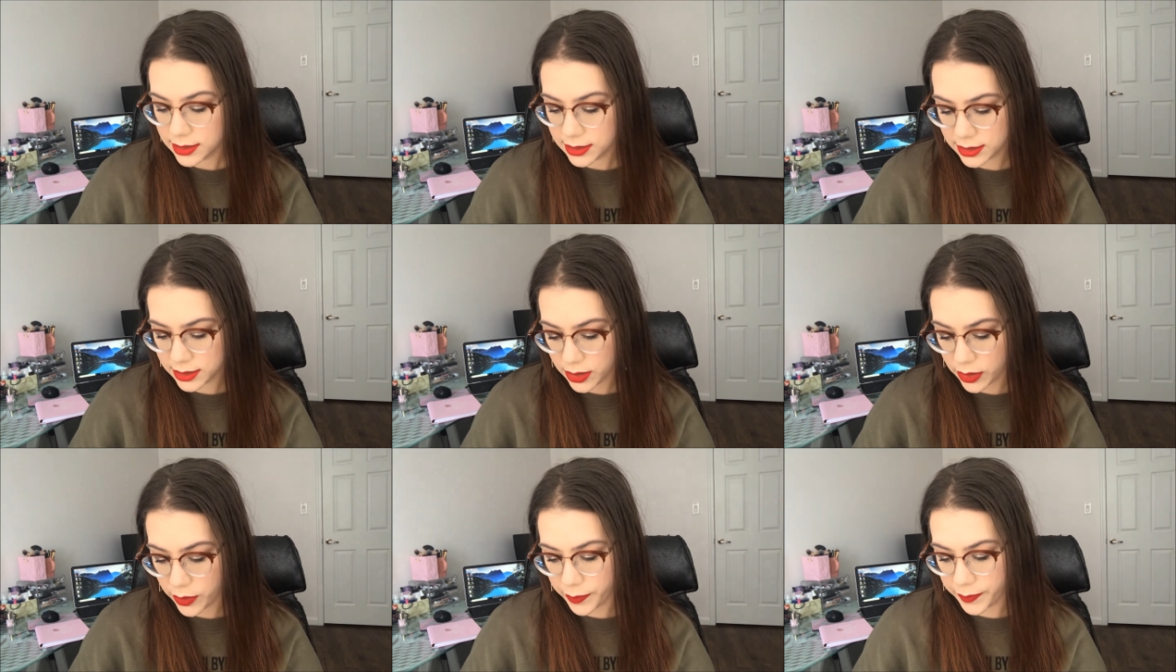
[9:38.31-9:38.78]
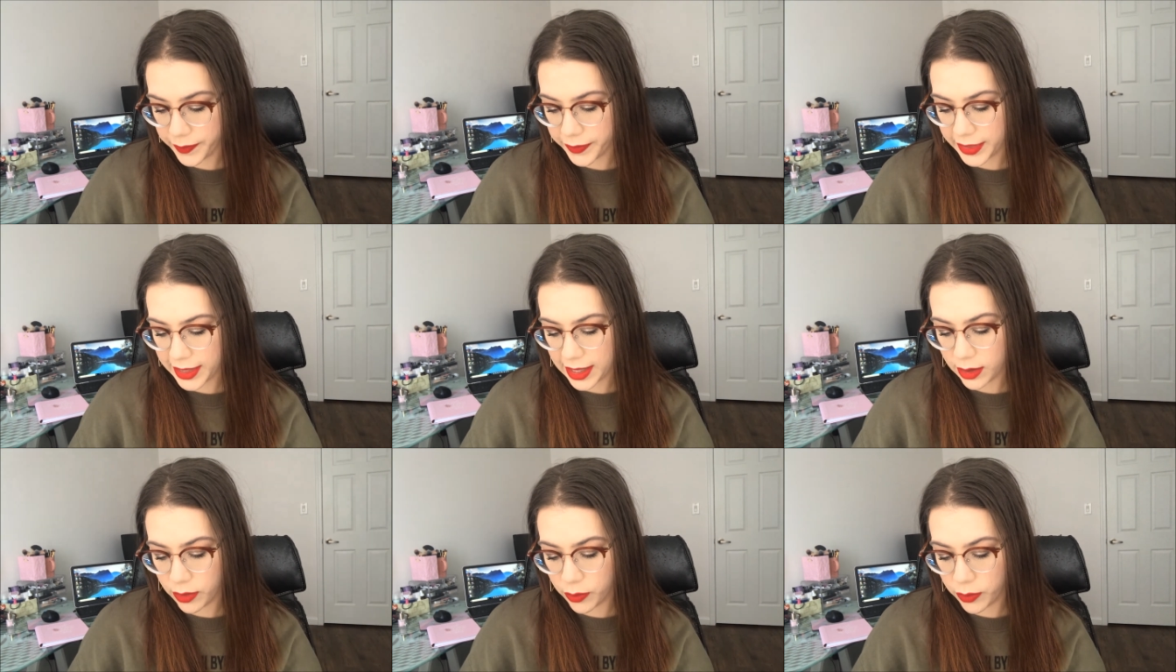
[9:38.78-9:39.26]
so
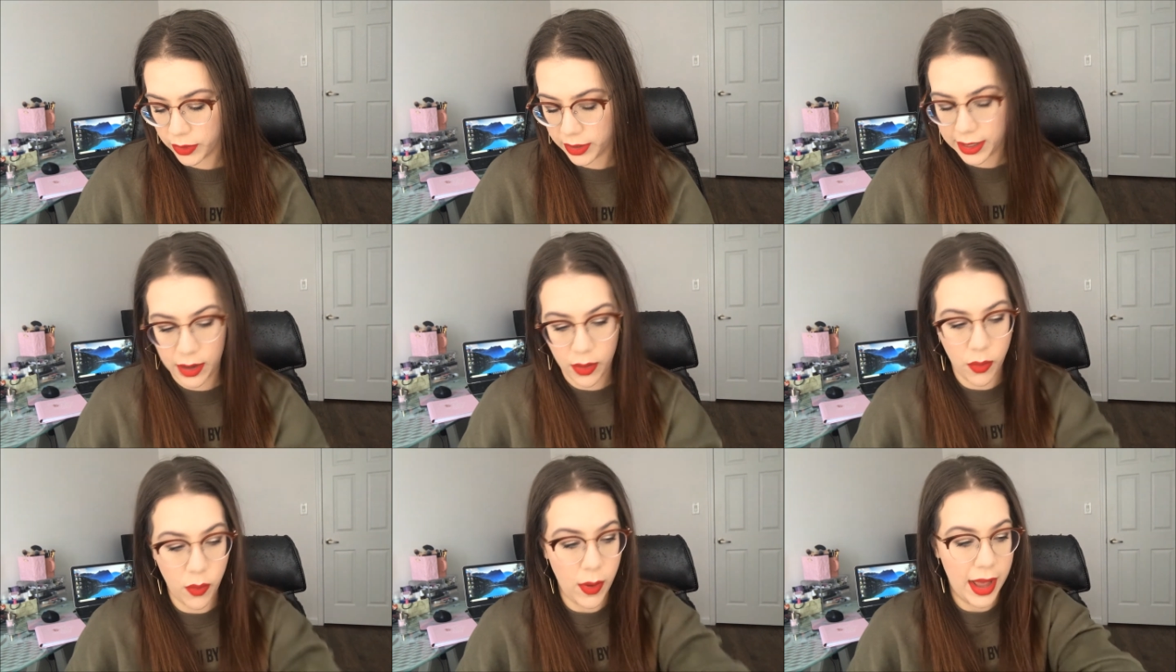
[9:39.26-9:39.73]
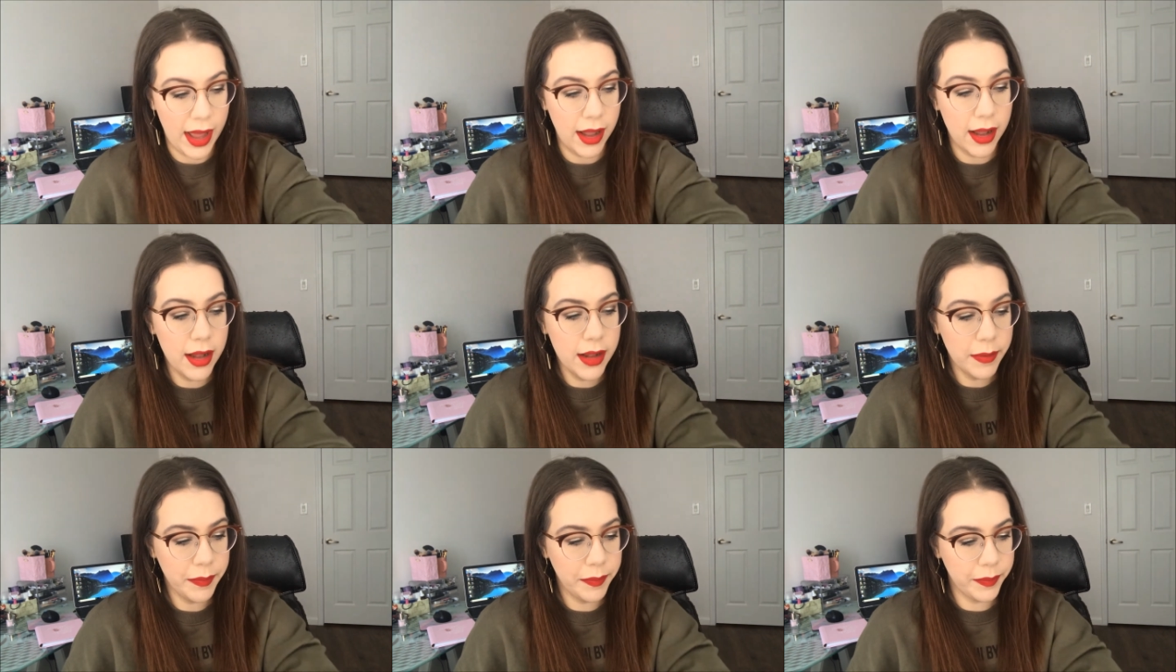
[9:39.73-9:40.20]
that'll work out
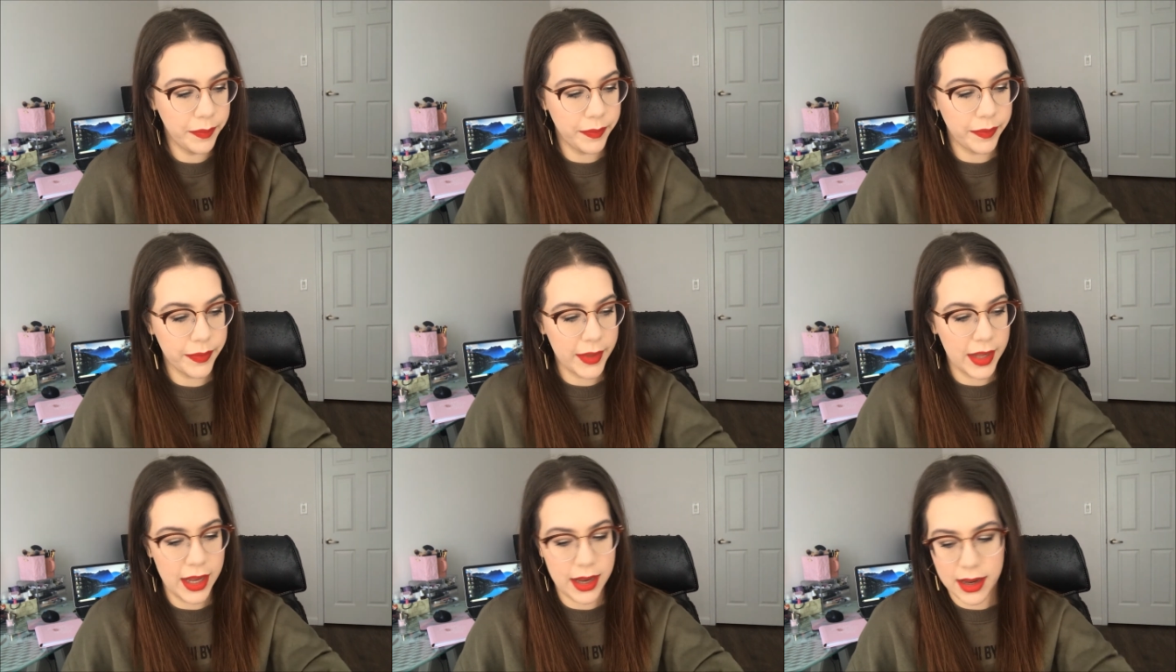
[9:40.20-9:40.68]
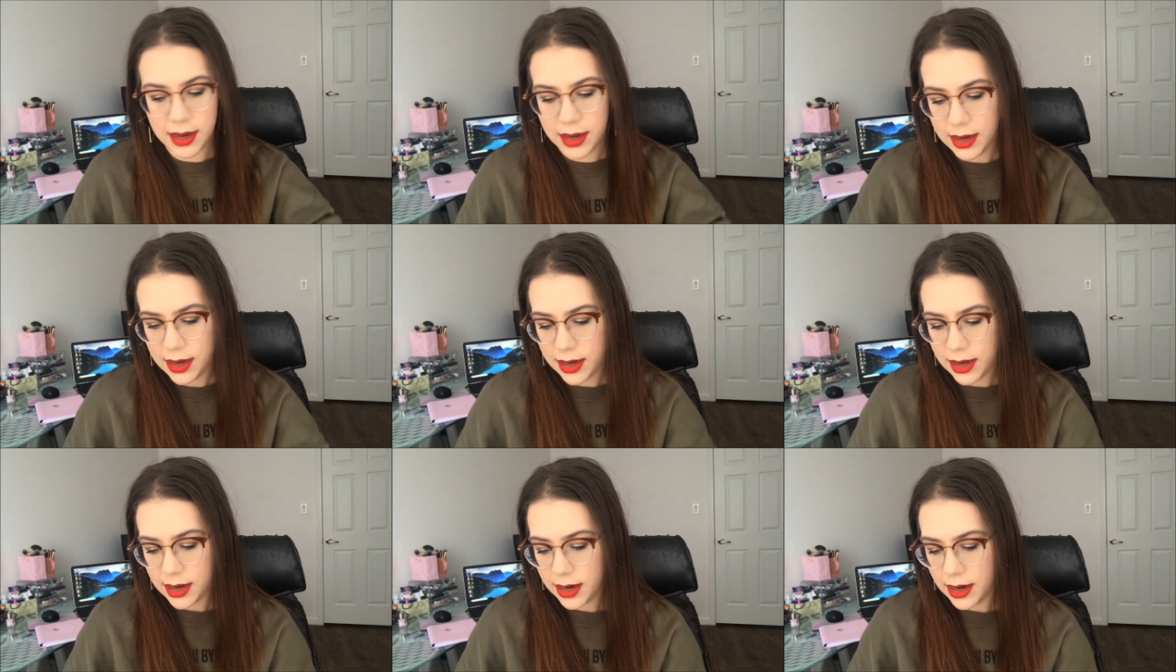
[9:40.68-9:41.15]
well.
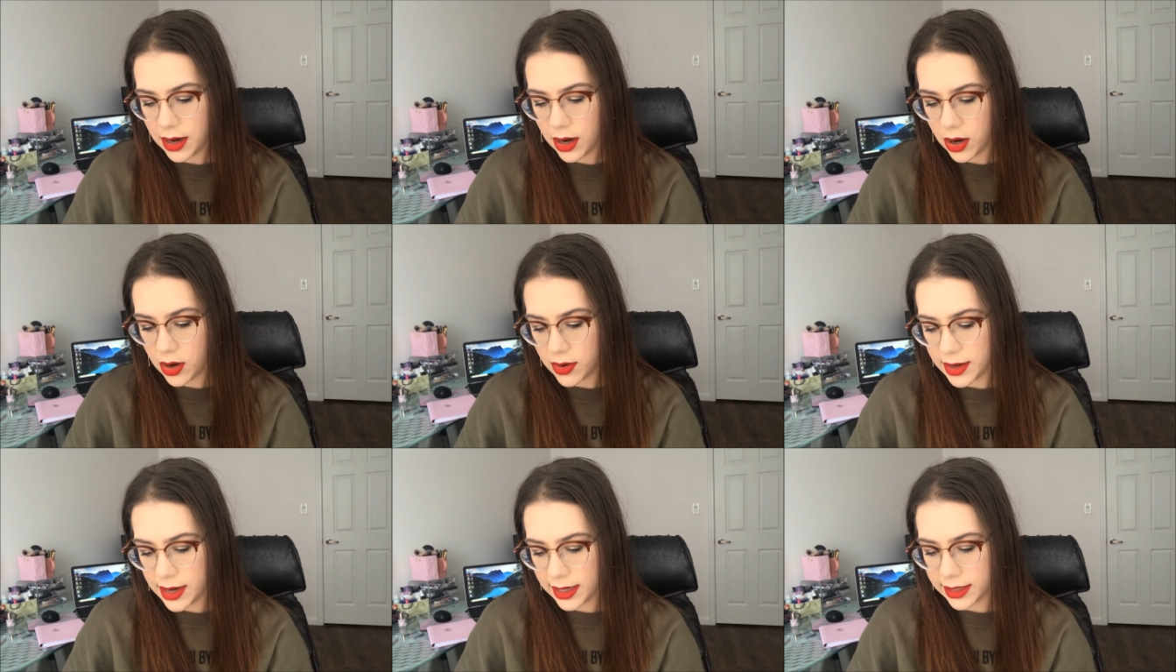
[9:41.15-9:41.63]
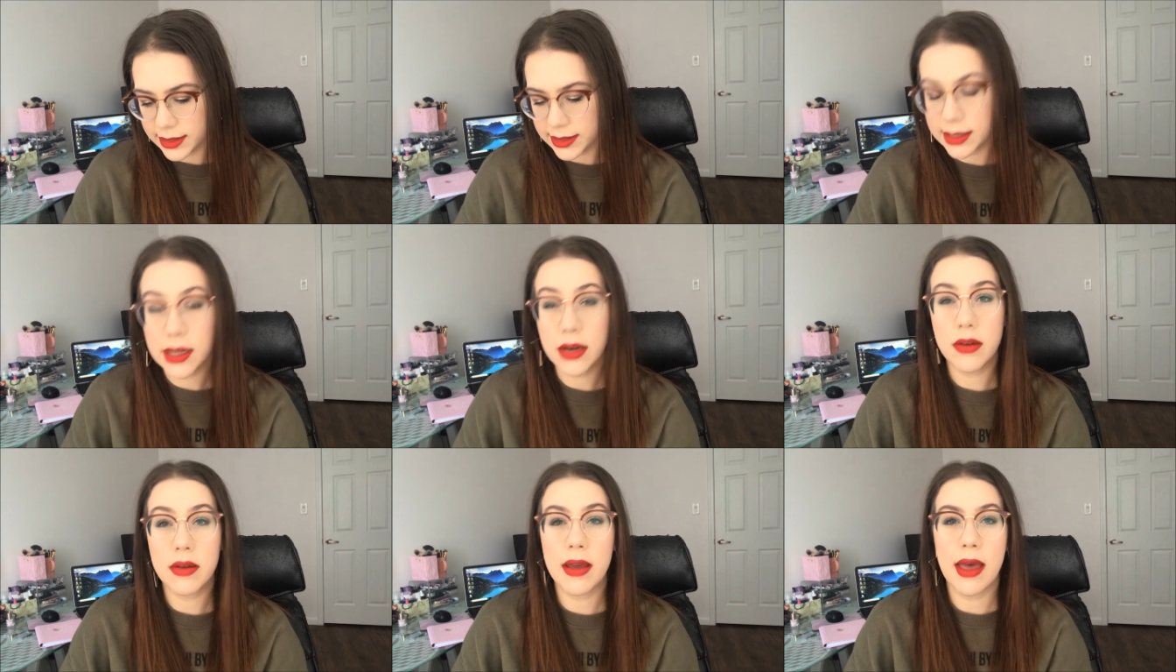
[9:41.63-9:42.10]
Our
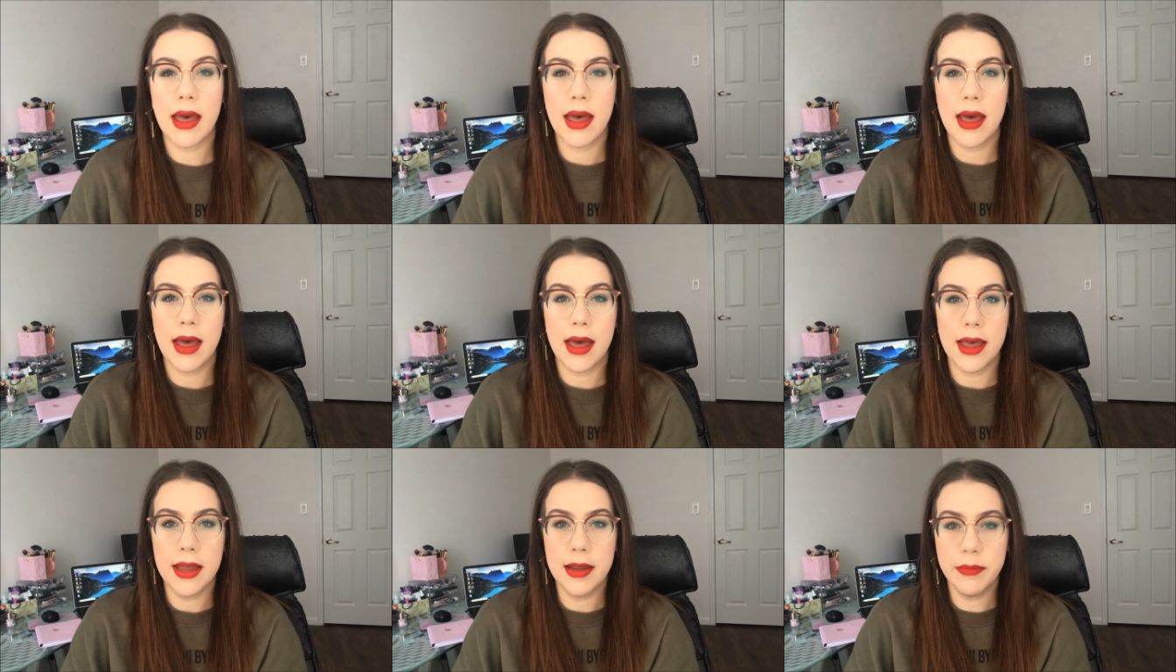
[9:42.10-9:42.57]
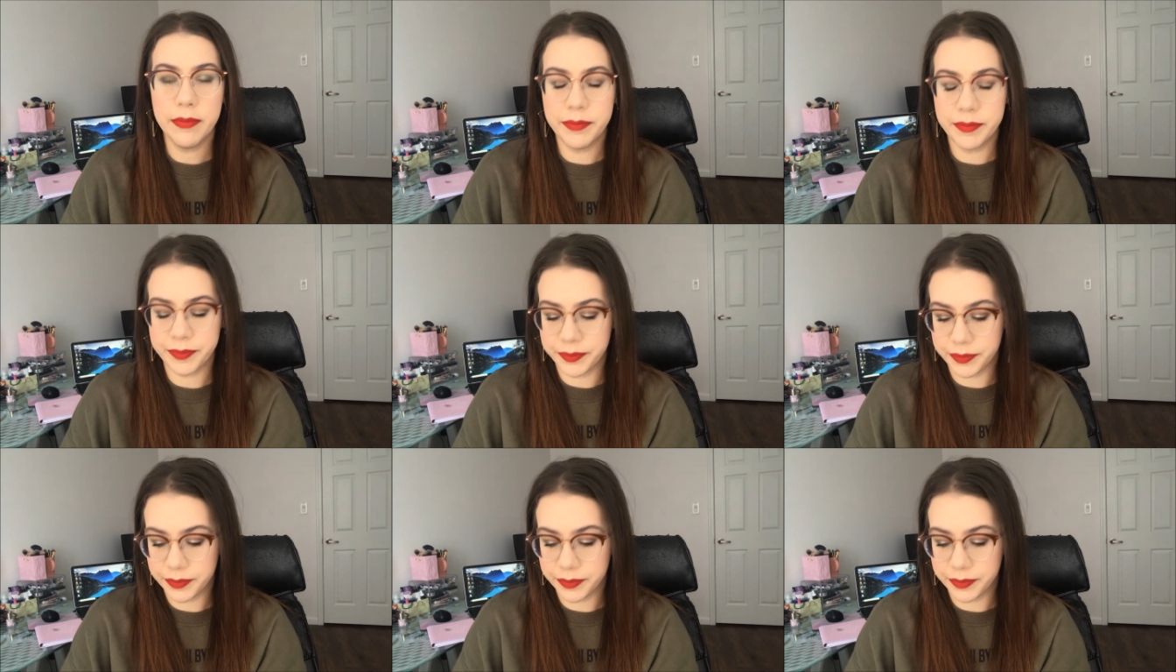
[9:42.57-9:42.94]
next little guy.